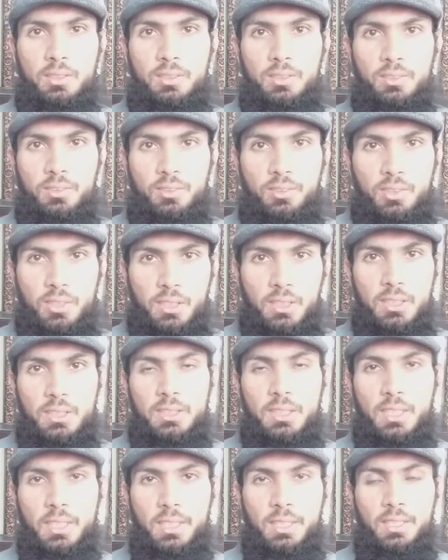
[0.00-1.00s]
Read
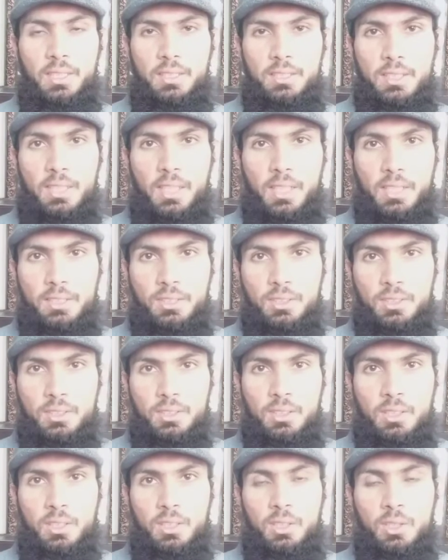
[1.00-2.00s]
is an action,
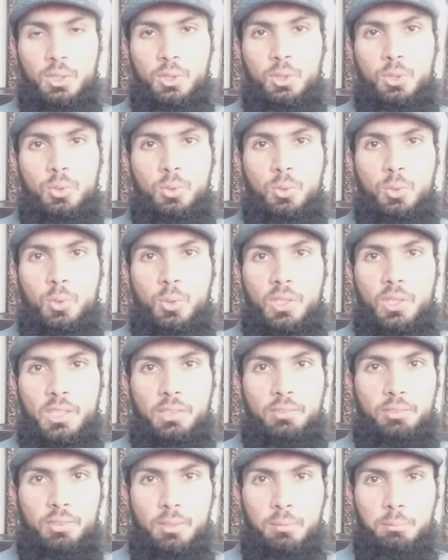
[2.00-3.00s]
so I
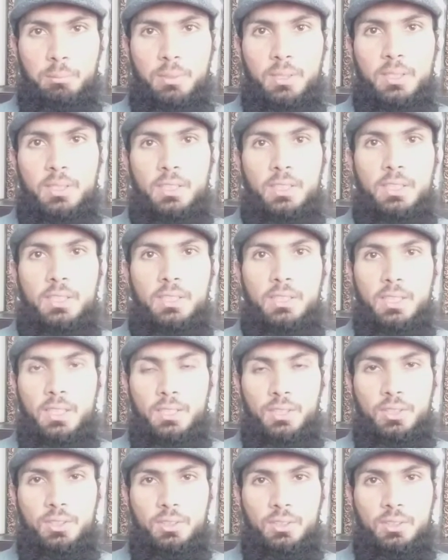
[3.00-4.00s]
have completed this
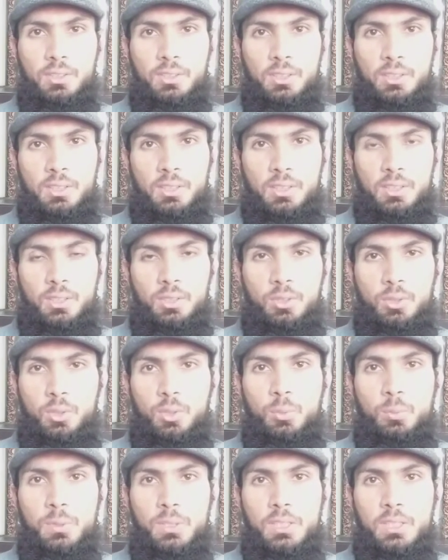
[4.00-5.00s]
action. So you
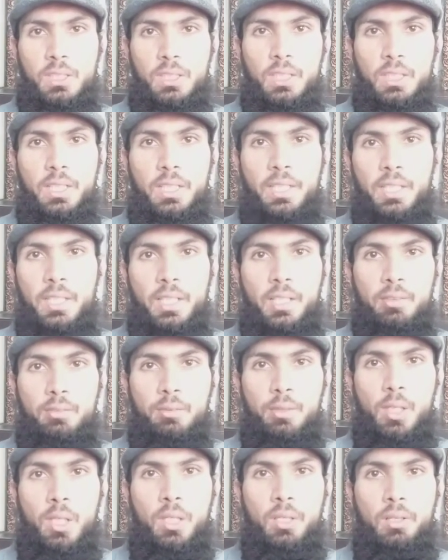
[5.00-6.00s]
will say, I have
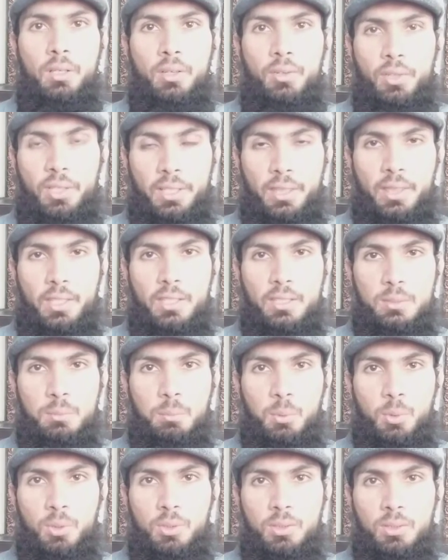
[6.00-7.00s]
read this
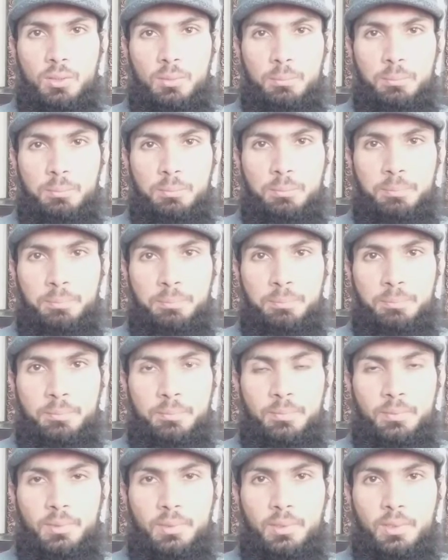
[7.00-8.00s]
book.
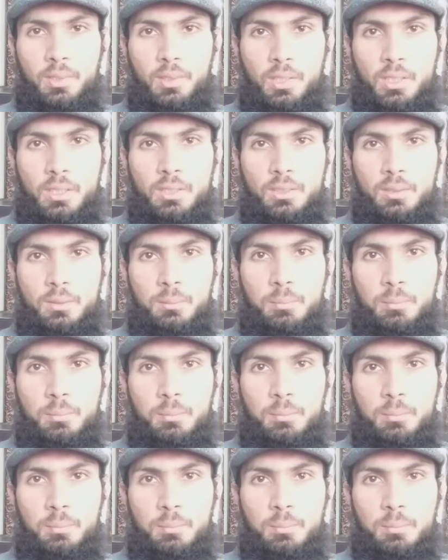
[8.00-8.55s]
Alright?